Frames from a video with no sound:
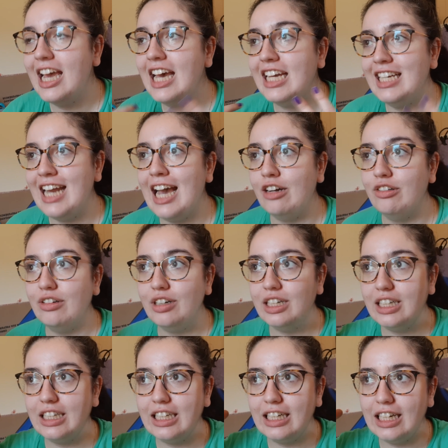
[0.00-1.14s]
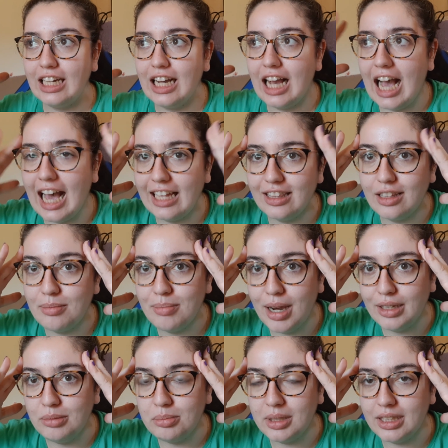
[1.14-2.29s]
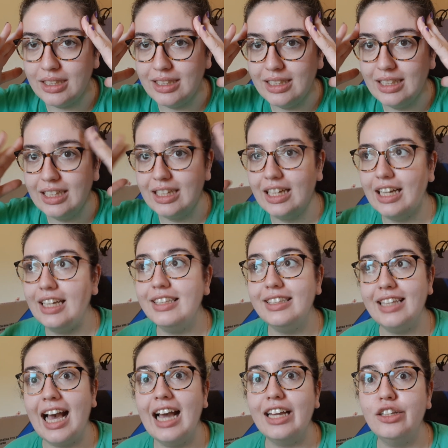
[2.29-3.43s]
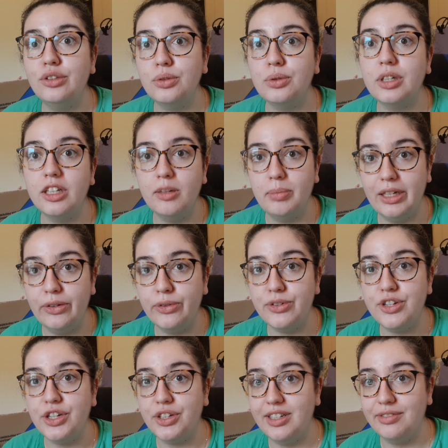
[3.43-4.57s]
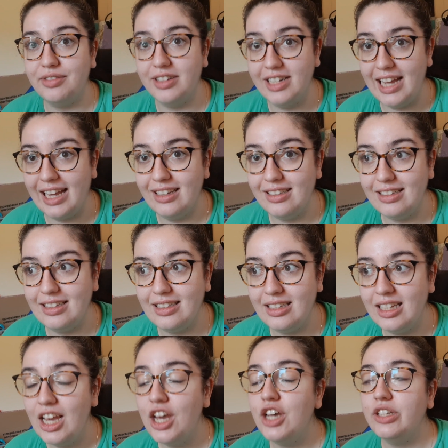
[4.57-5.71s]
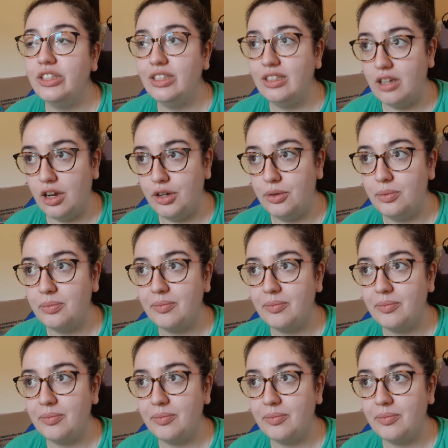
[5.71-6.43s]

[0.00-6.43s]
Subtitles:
Now, at the moment, that is all going to be launching on different dates. So